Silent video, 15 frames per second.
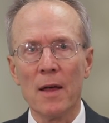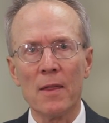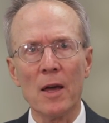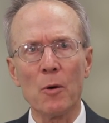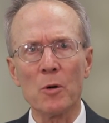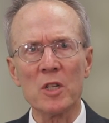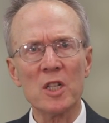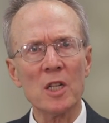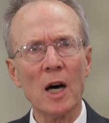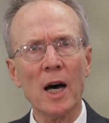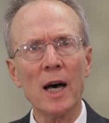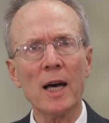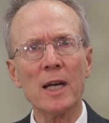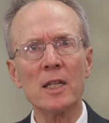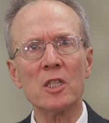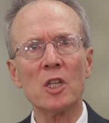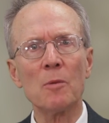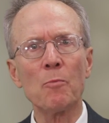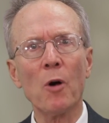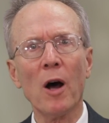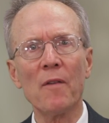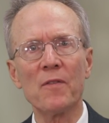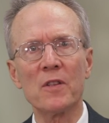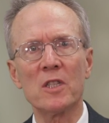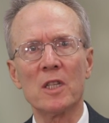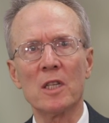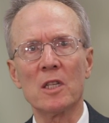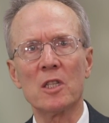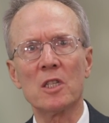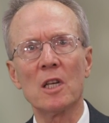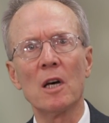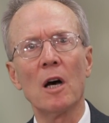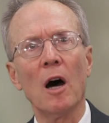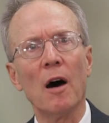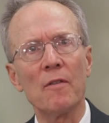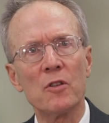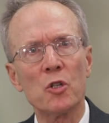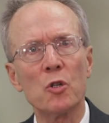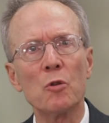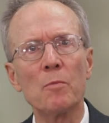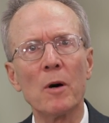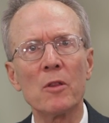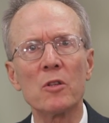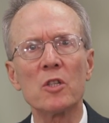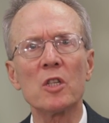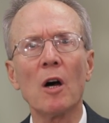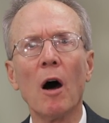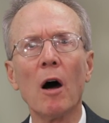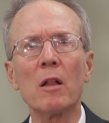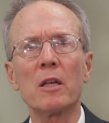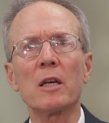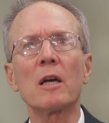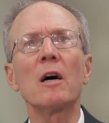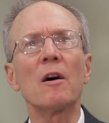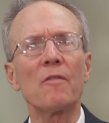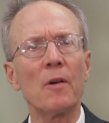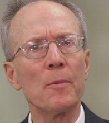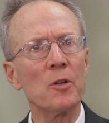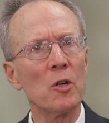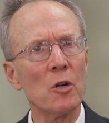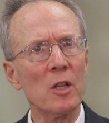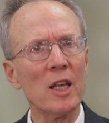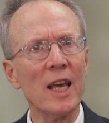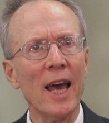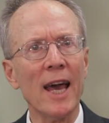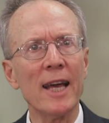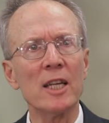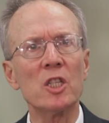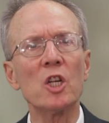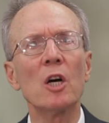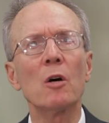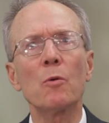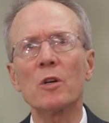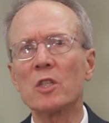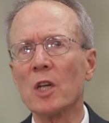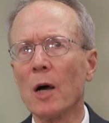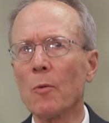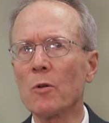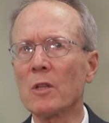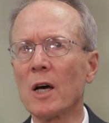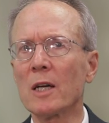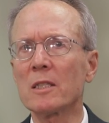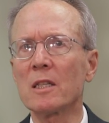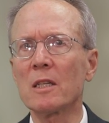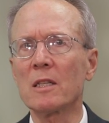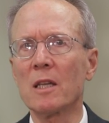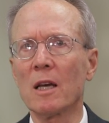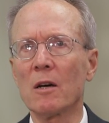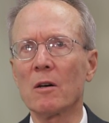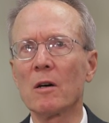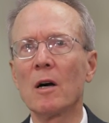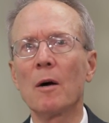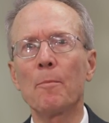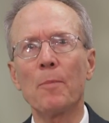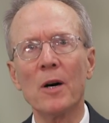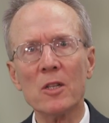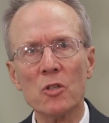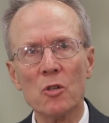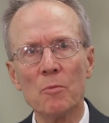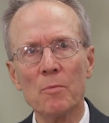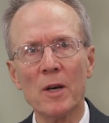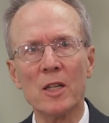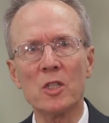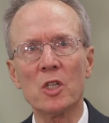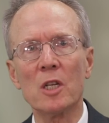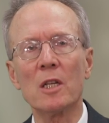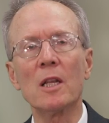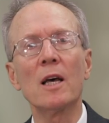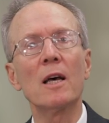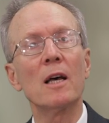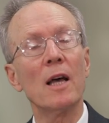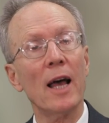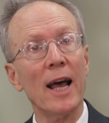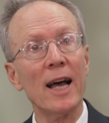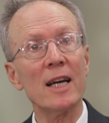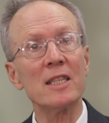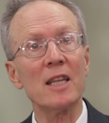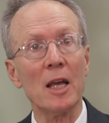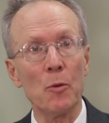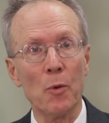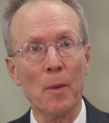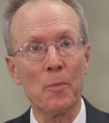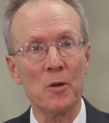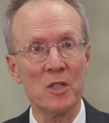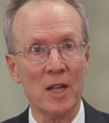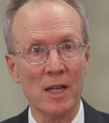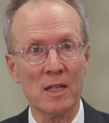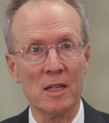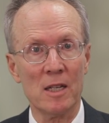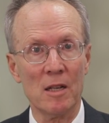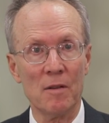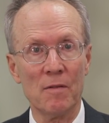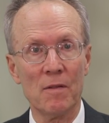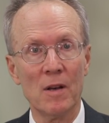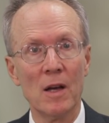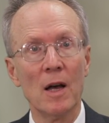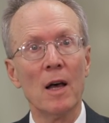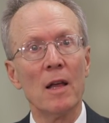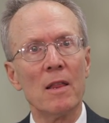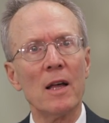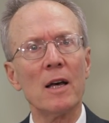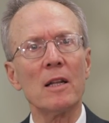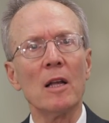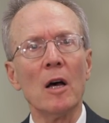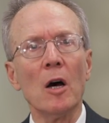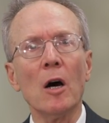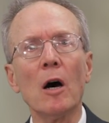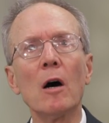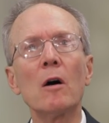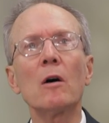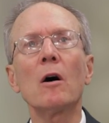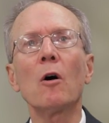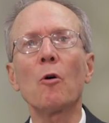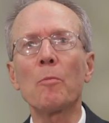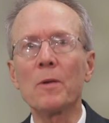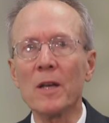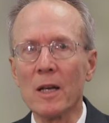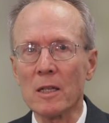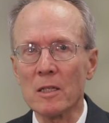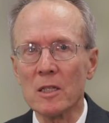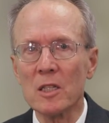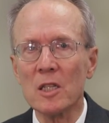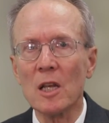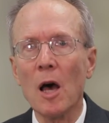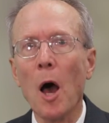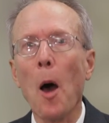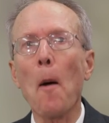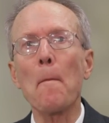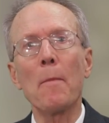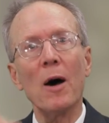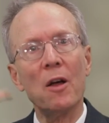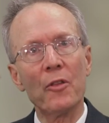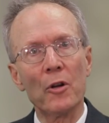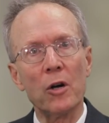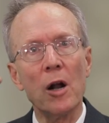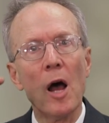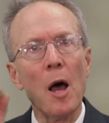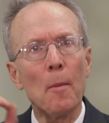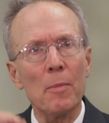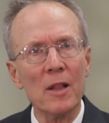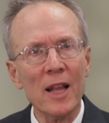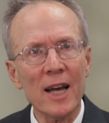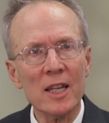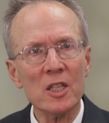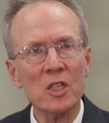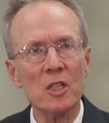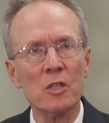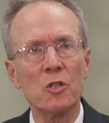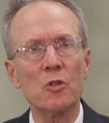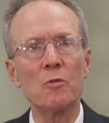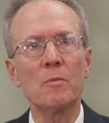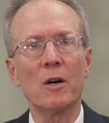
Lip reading: There were signs and prophecies of True Mother's calling from an early age, which I will not detail, but to mention as a representative, that Ho Ho Bin's mother blessed True